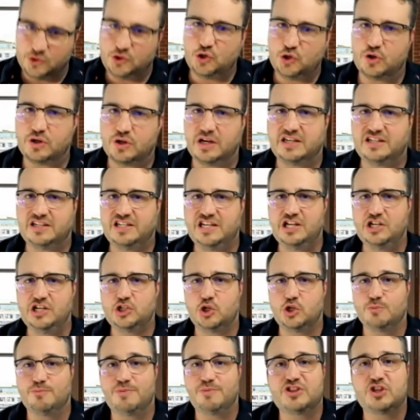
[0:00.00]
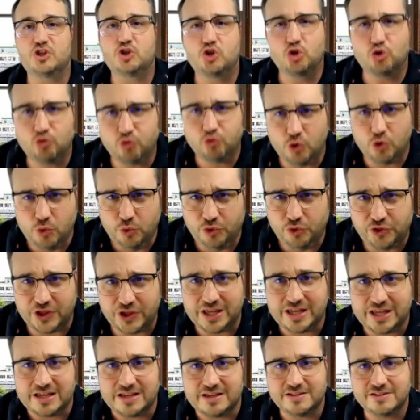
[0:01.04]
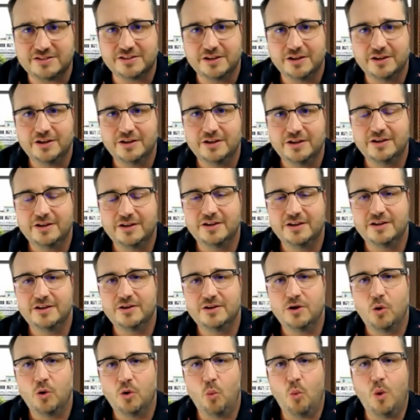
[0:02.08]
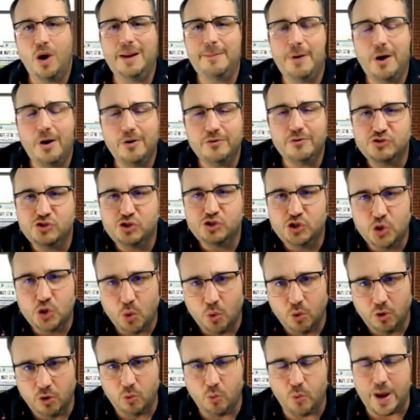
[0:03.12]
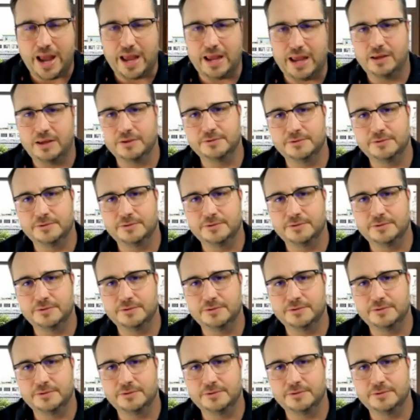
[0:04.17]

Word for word: what they're going to teach you. But the truth is, what about your way?